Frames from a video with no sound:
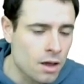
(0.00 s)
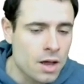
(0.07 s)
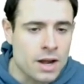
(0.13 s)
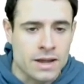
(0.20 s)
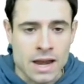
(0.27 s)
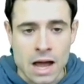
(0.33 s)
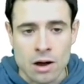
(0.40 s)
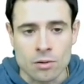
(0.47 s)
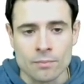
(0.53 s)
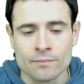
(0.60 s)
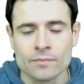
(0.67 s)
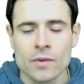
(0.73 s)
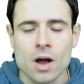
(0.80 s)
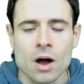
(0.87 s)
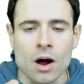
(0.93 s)
Now,
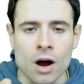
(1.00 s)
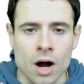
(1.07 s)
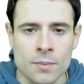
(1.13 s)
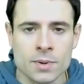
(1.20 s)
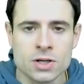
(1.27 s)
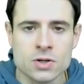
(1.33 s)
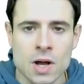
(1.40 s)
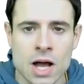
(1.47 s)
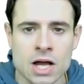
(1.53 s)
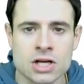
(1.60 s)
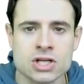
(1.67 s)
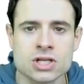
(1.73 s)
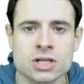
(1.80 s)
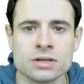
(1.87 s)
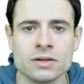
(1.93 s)

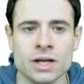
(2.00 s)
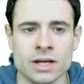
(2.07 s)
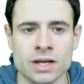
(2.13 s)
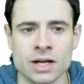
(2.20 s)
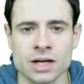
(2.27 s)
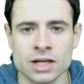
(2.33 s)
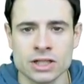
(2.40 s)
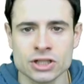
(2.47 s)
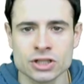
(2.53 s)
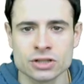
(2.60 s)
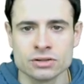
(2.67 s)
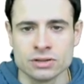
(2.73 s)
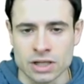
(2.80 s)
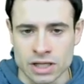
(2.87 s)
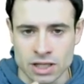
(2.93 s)
arbitrage in English,
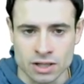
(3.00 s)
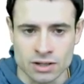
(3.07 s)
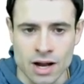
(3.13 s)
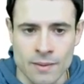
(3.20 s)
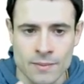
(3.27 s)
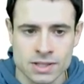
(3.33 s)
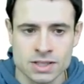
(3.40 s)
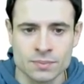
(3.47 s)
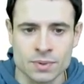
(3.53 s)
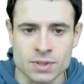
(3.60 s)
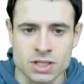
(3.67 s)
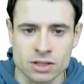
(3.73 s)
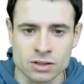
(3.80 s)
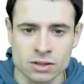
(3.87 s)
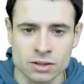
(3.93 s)
in economics in
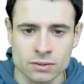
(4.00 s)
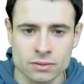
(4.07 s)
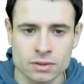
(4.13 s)
particular,